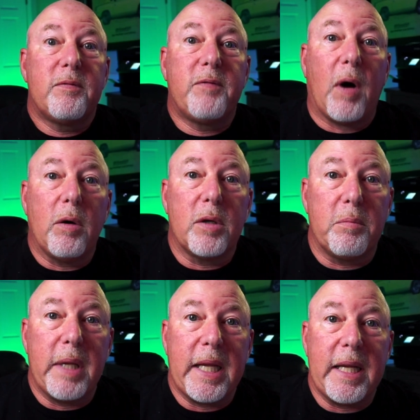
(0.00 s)
followed
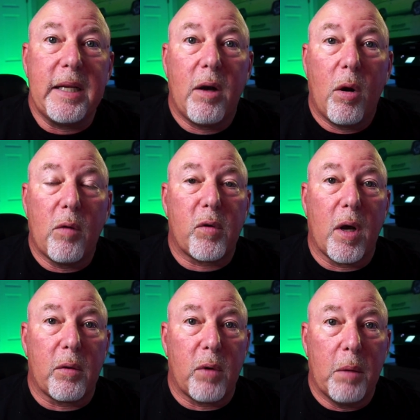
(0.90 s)
me over
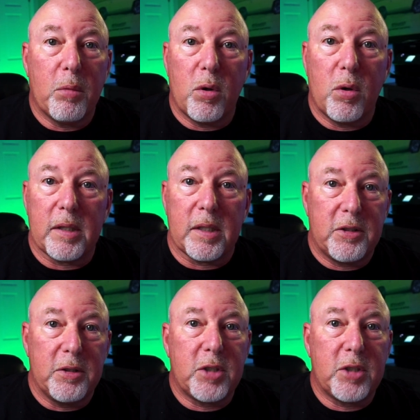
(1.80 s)
on Rumble on the
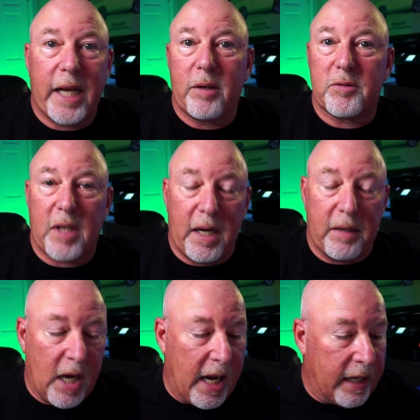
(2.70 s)
two channels that I've
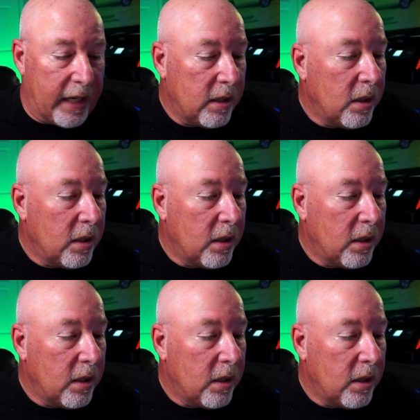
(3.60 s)
got.